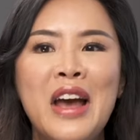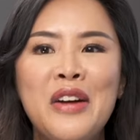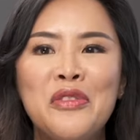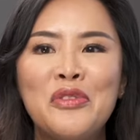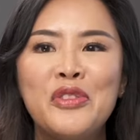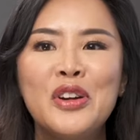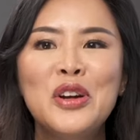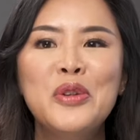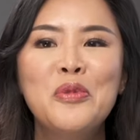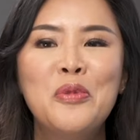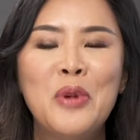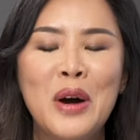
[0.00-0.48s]

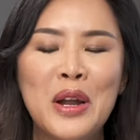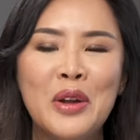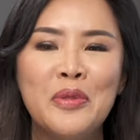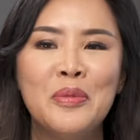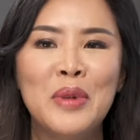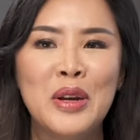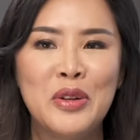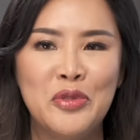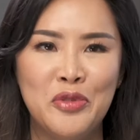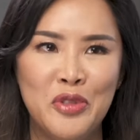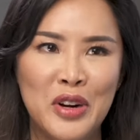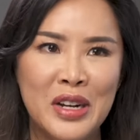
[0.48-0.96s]
every one of
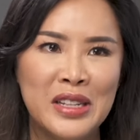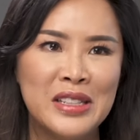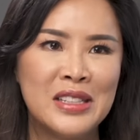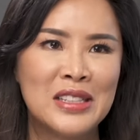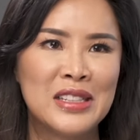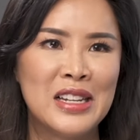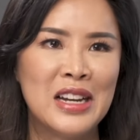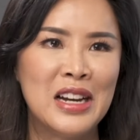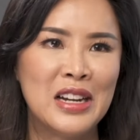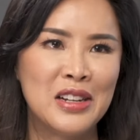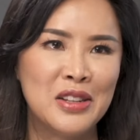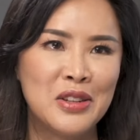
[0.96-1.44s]
my
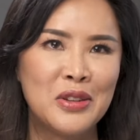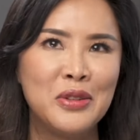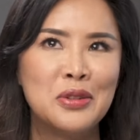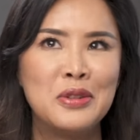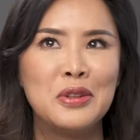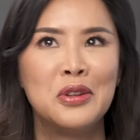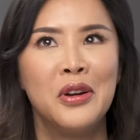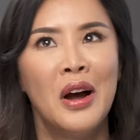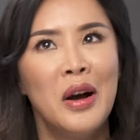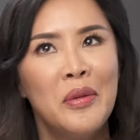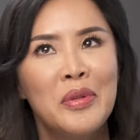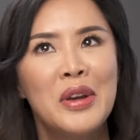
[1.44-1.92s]
friends that I
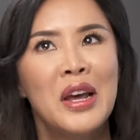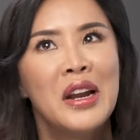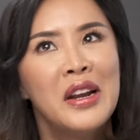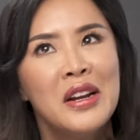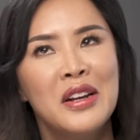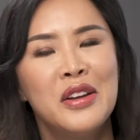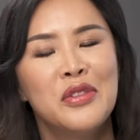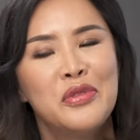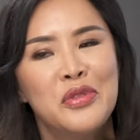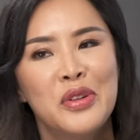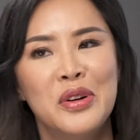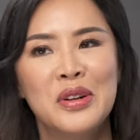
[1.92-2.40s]
told, I'm
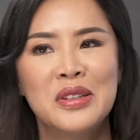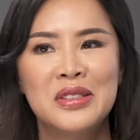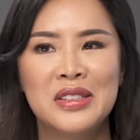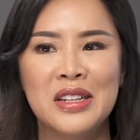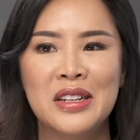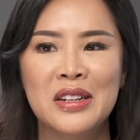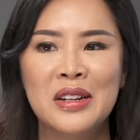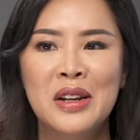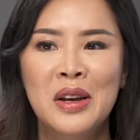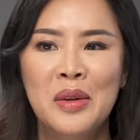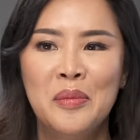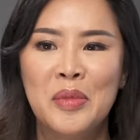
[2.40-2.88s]
getting divorced,
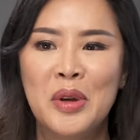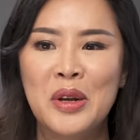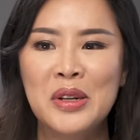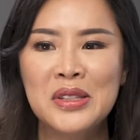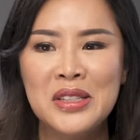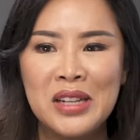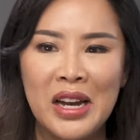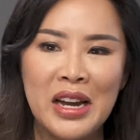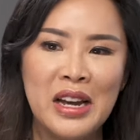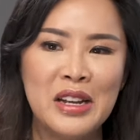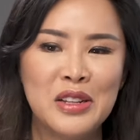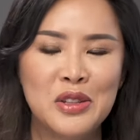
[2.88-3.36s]
and
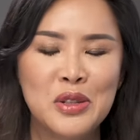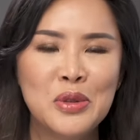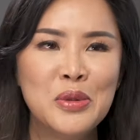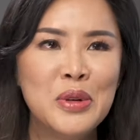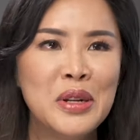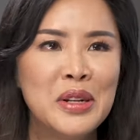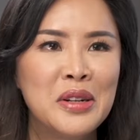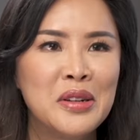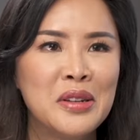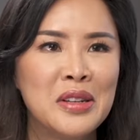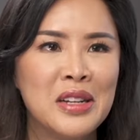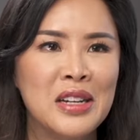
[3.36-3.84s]
because I had 2
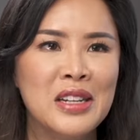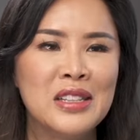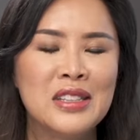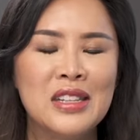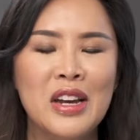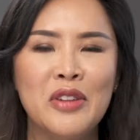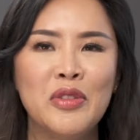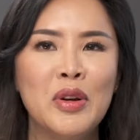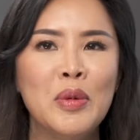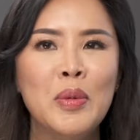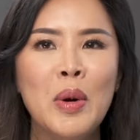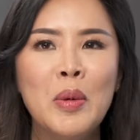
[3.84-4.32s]
little
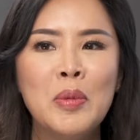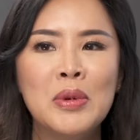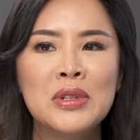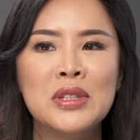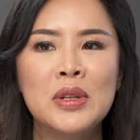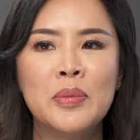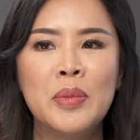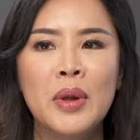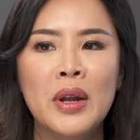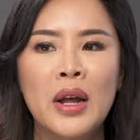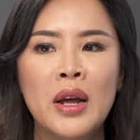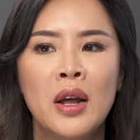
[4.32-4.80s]
kids, everyone
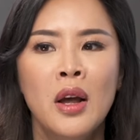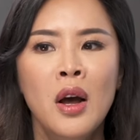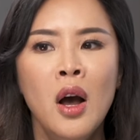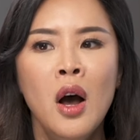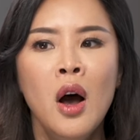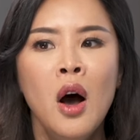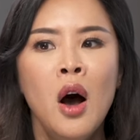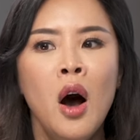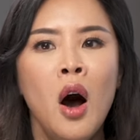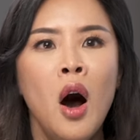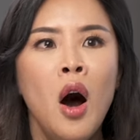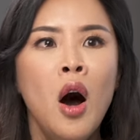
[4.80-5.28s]
was a bit like,
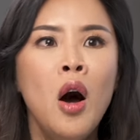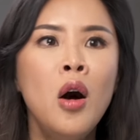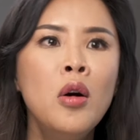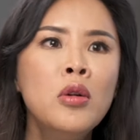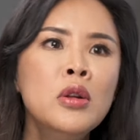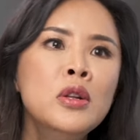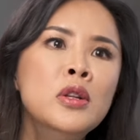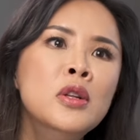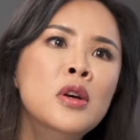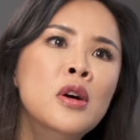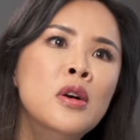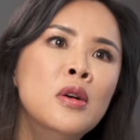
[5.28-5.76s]

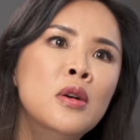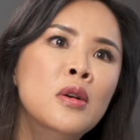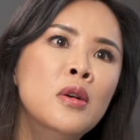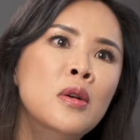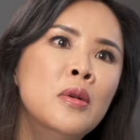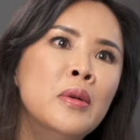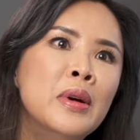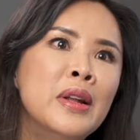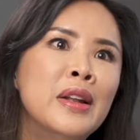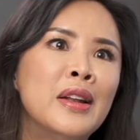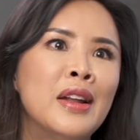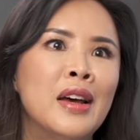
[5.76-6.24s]
oh
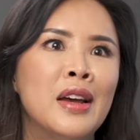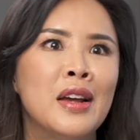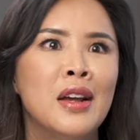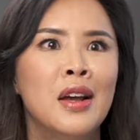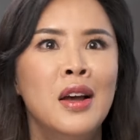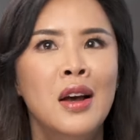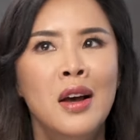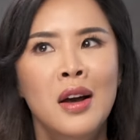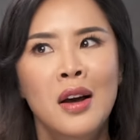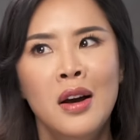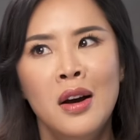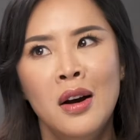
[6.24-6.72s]
no, and
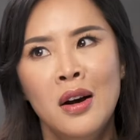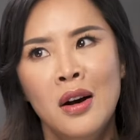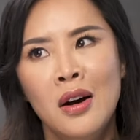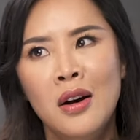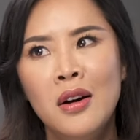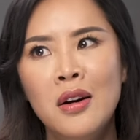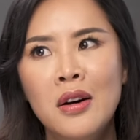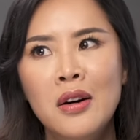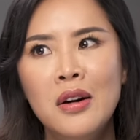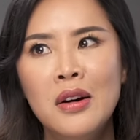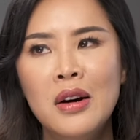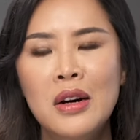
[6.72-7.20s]

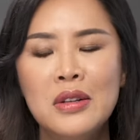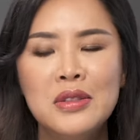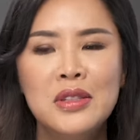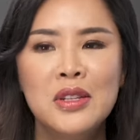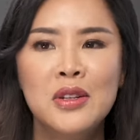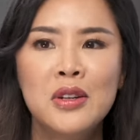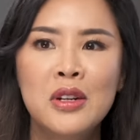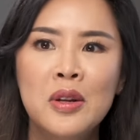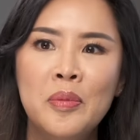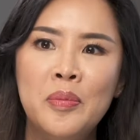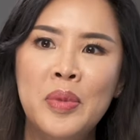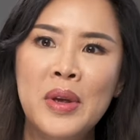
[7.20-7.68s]
oh, how's
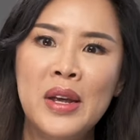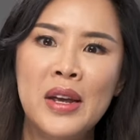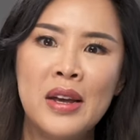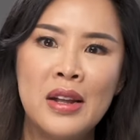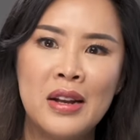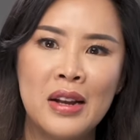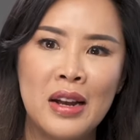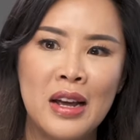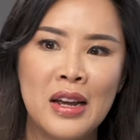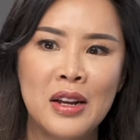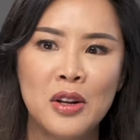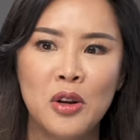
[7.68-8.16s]
it going to be?
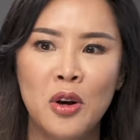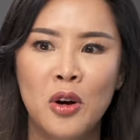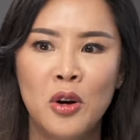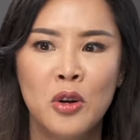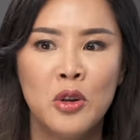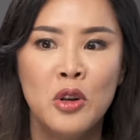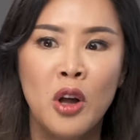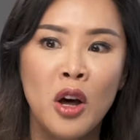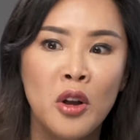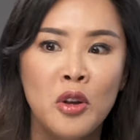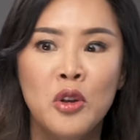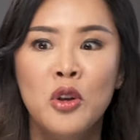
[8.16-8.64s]
And or
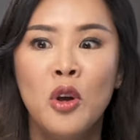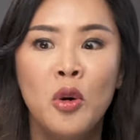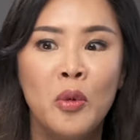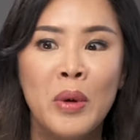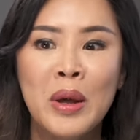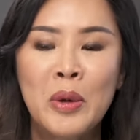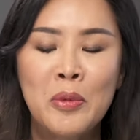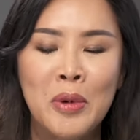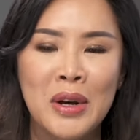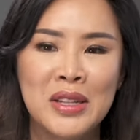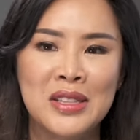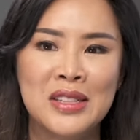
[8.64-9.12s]
not
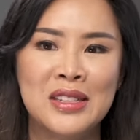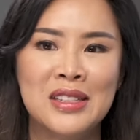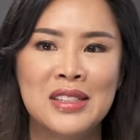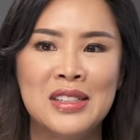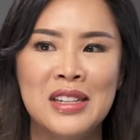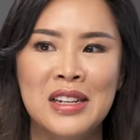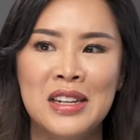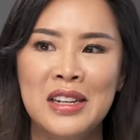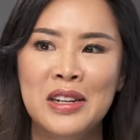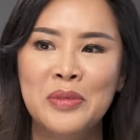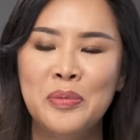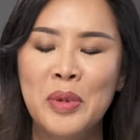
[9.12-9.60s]
knowing what to
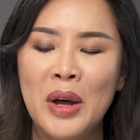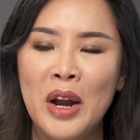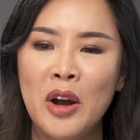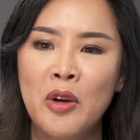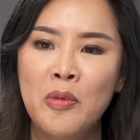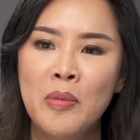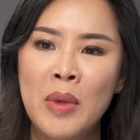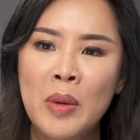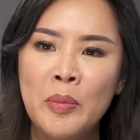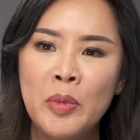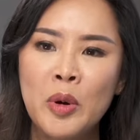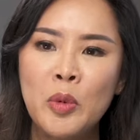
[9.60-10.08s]
say. But I
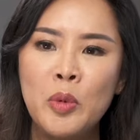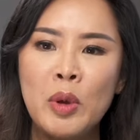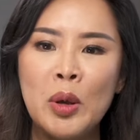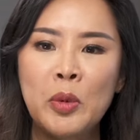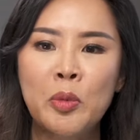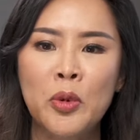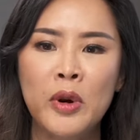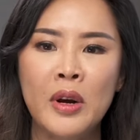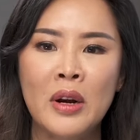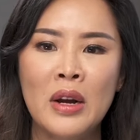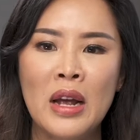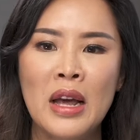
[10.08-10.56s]
remember we
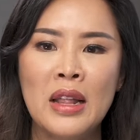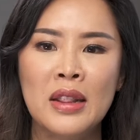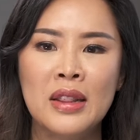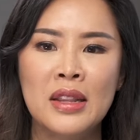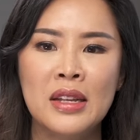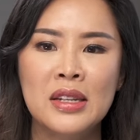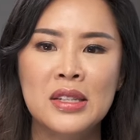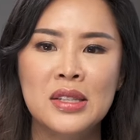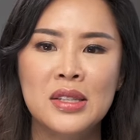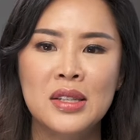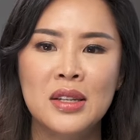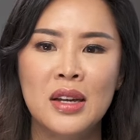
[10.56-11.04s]
were at
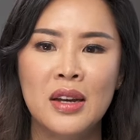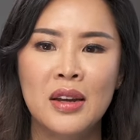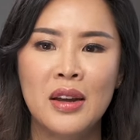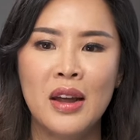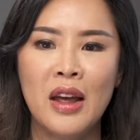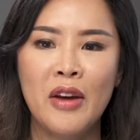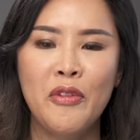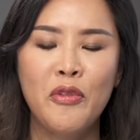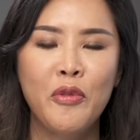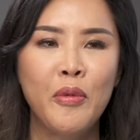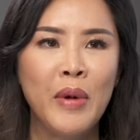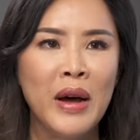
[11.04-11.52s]
this
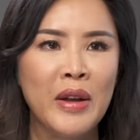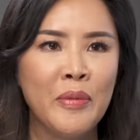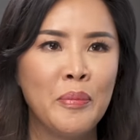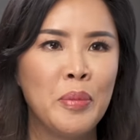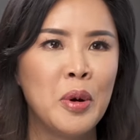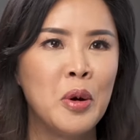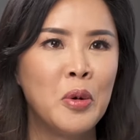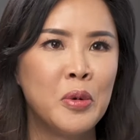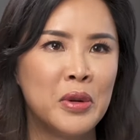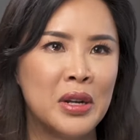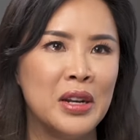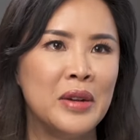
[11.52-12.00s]
F1
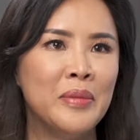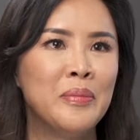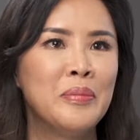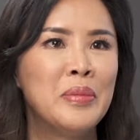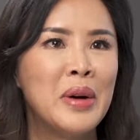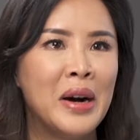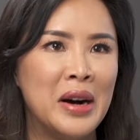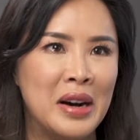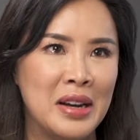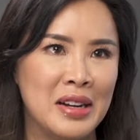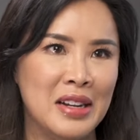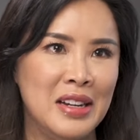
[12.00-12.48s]
podium
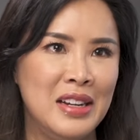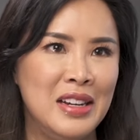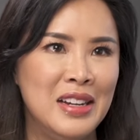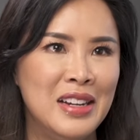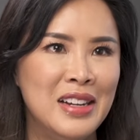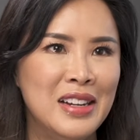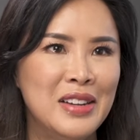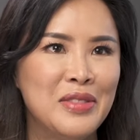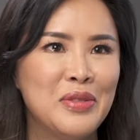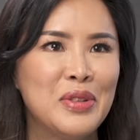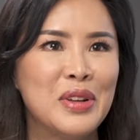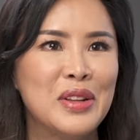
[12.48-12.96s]

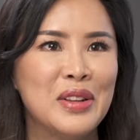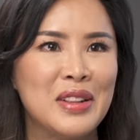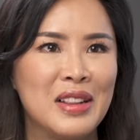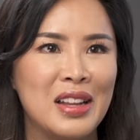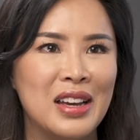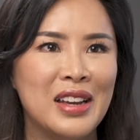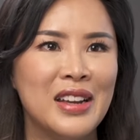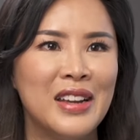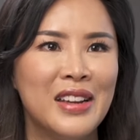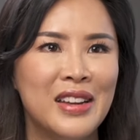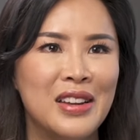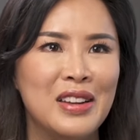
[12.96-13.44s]
party. With,
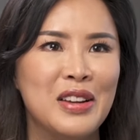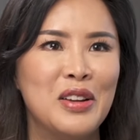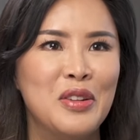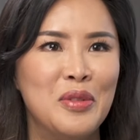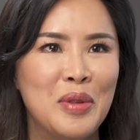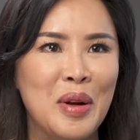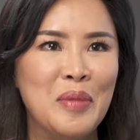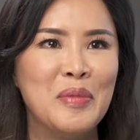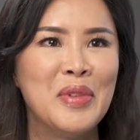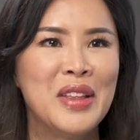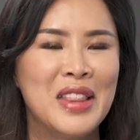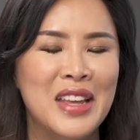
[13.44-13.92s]
you
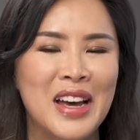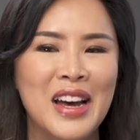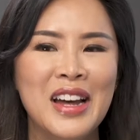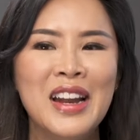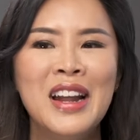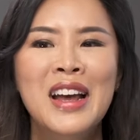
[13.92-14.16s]
remember that?